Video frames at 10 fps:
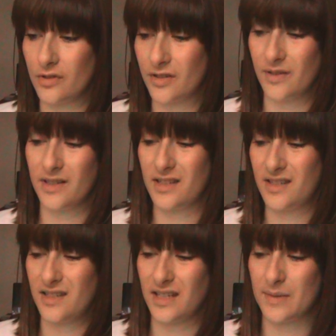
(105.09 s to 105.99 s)
So it's
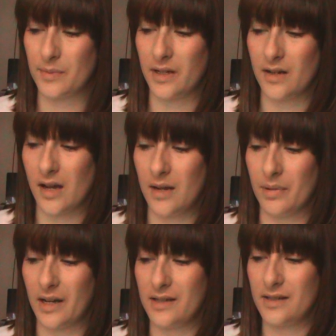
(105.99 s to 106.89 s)
6.9
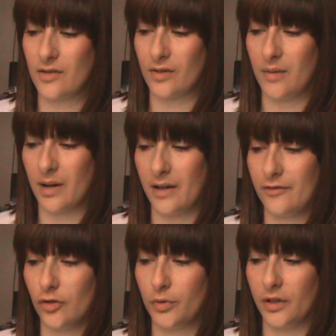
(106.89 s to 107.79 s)
by 3 by
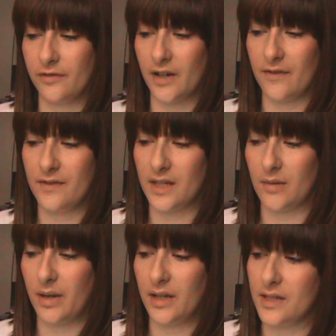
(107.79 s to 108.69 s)
4.5
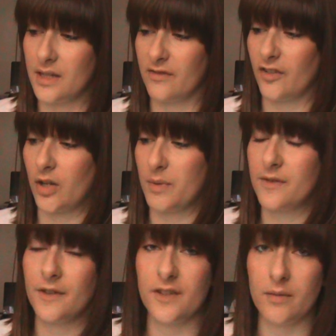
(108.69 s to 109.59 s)
centimeters and the volume is
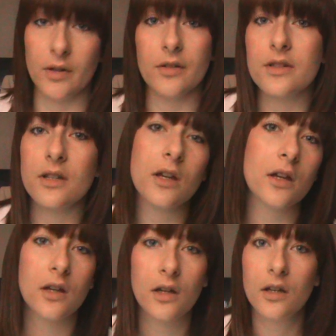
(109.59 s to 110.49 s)
50 mils.
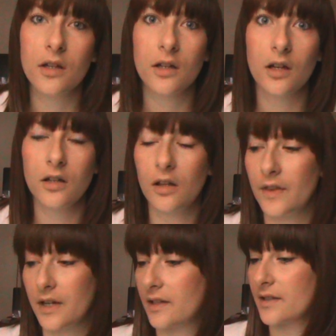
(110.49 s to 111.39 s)
Not
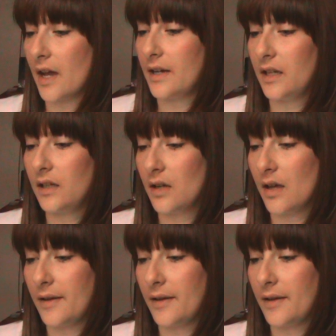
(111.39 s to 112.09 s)
that exciting.